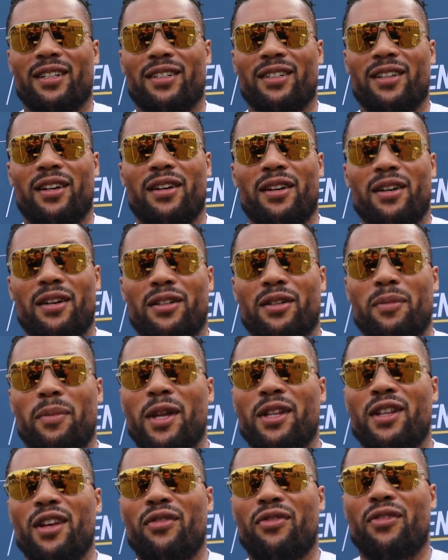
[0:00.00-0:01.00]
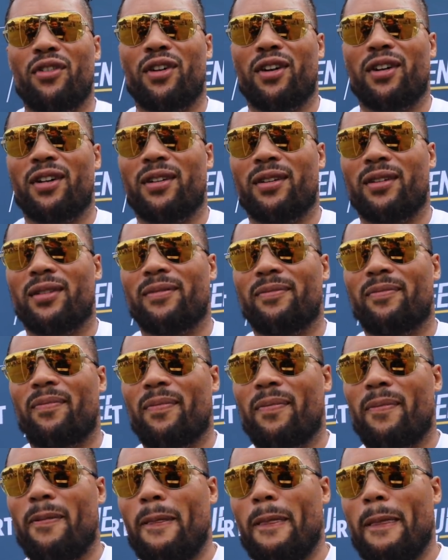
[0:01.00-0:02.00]
So uh, it's a bit different. I think the
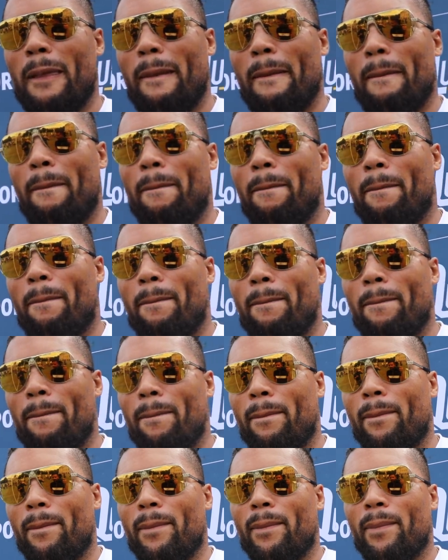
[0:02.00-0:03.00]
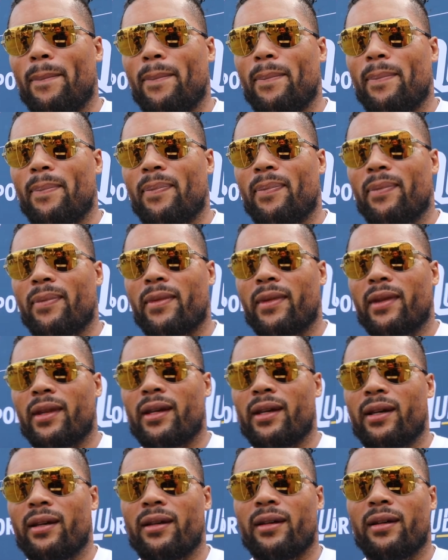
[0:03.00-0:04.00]
last time that happened would have been uh, H.
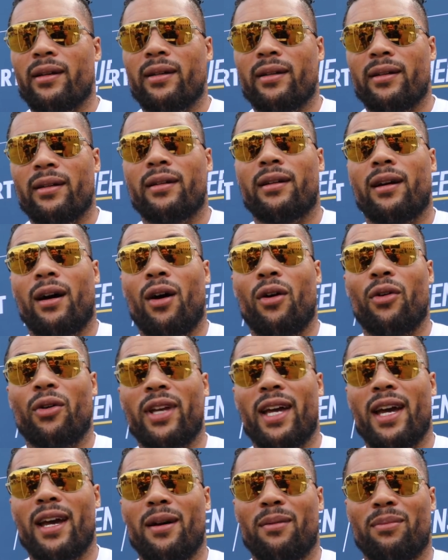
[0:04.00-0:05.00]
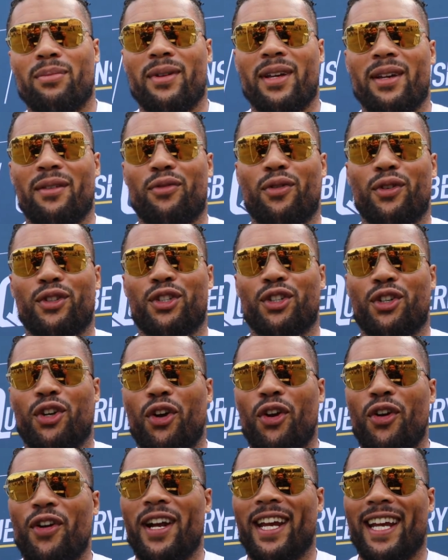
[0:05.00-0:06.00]
Oh yeah, yeah, for, for
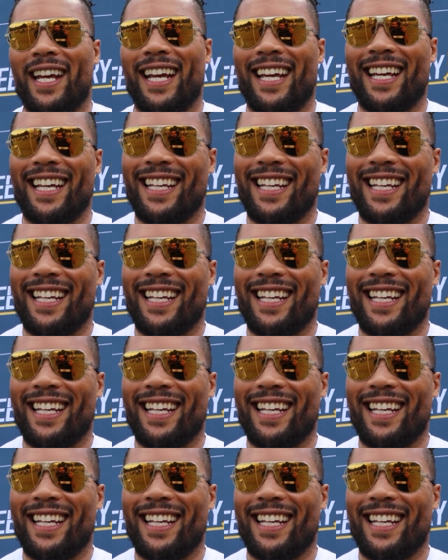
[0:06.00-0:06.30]
different reasons.